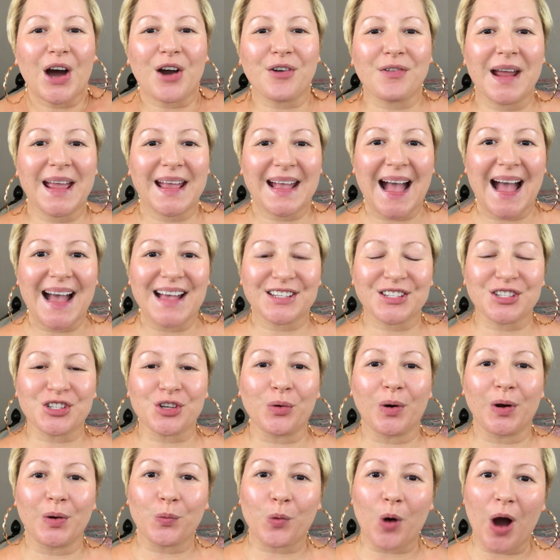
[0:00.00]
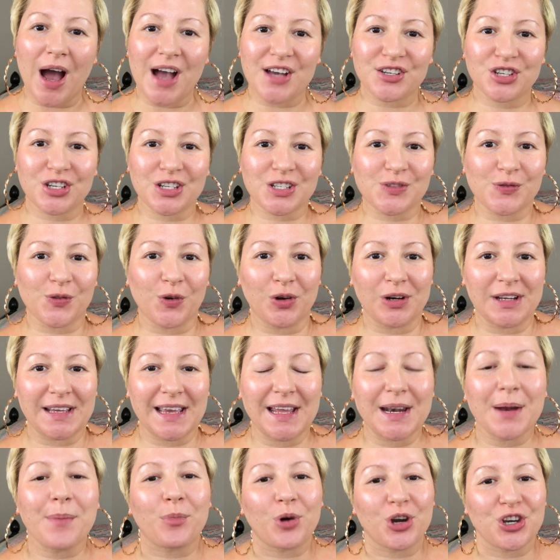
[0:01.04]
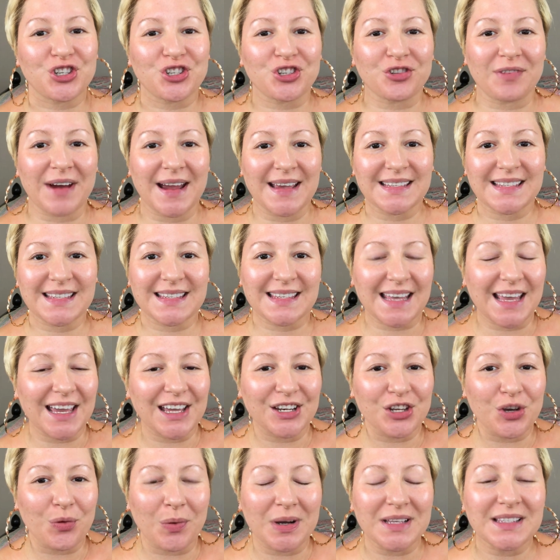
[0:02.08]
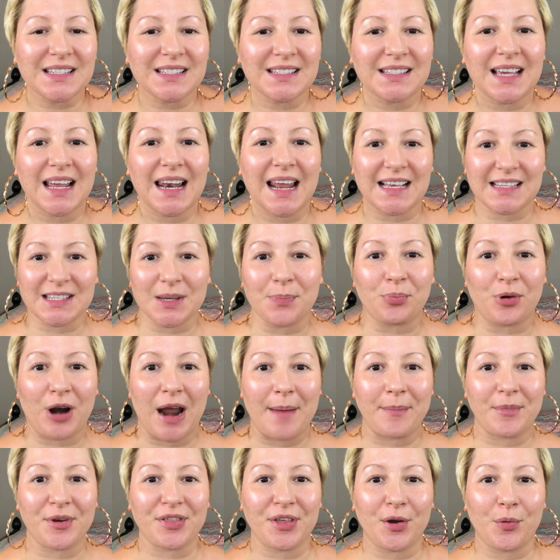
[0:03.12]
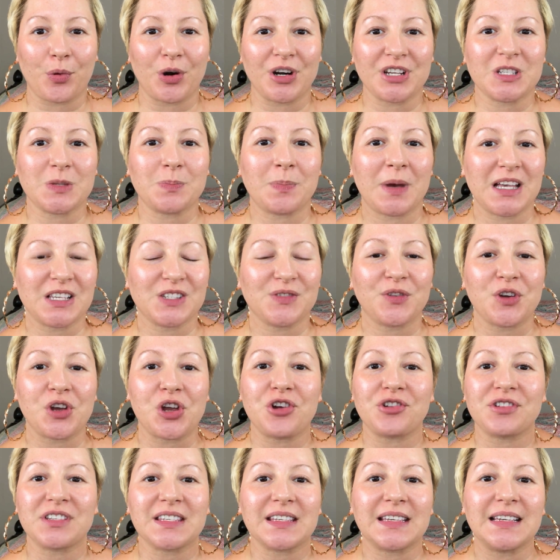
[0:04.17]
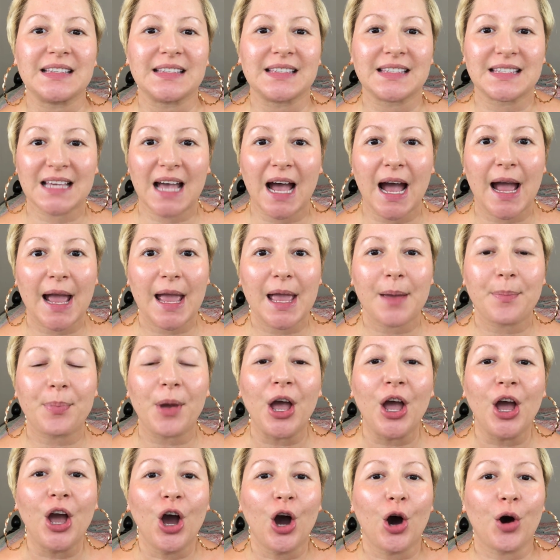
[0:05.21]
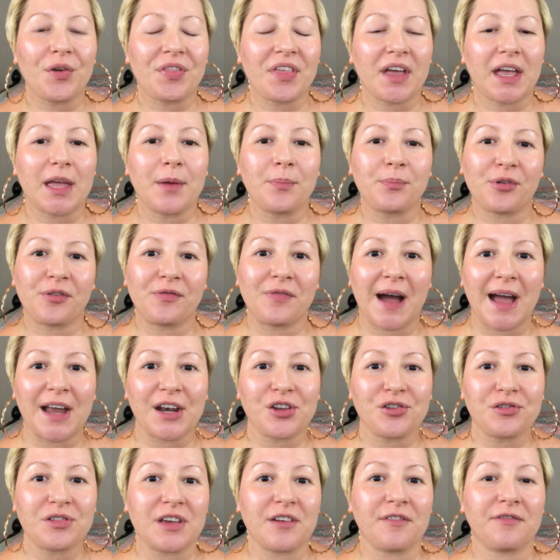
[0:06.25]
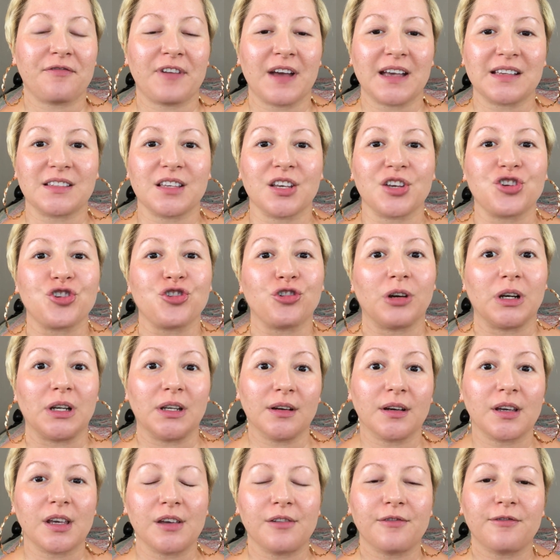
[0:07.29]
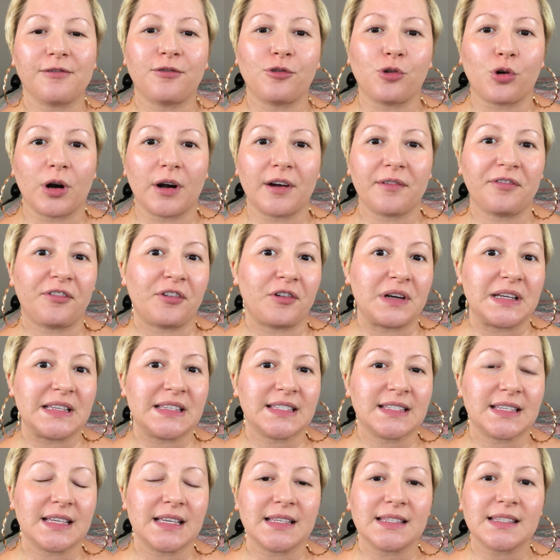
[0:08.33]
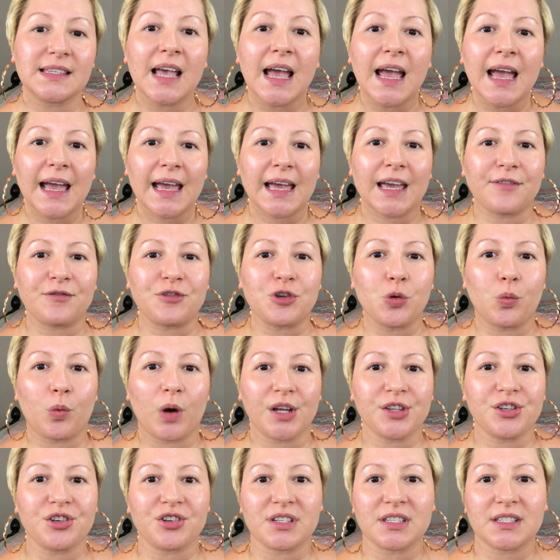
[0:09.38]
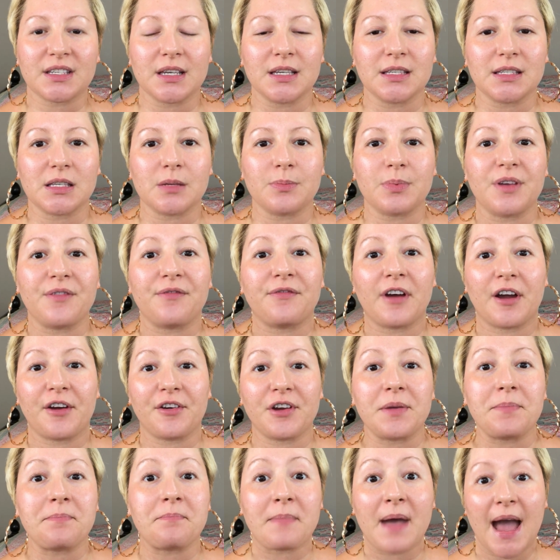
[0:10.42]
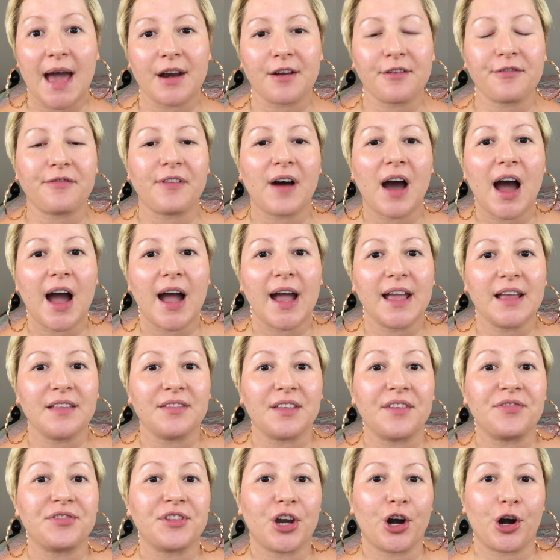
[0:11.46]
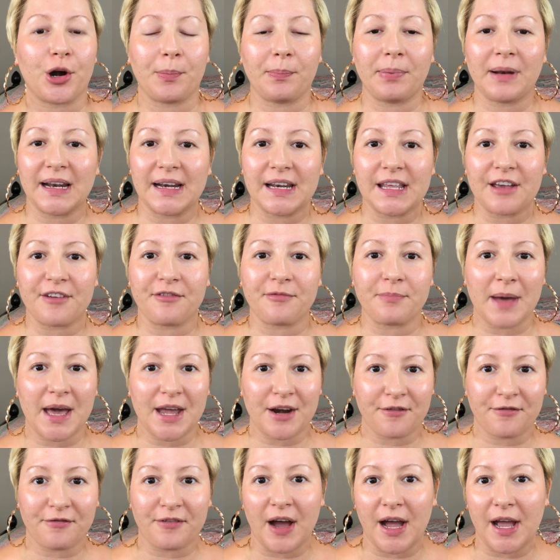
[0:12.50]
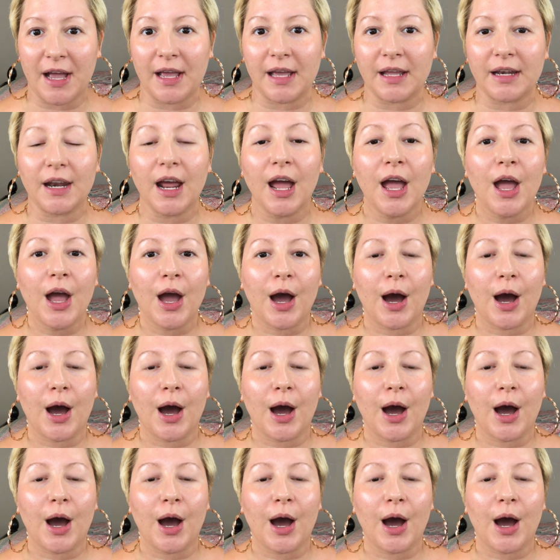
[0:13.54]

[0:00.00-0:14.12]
Alright guys, so on wash, exfoliate, and moisturize skin, you want to select a primer that works best for your skin type or that can provide you the effects that you're looking for. For instance, if you want your skin to be very mattified, then there are plenty of mattifying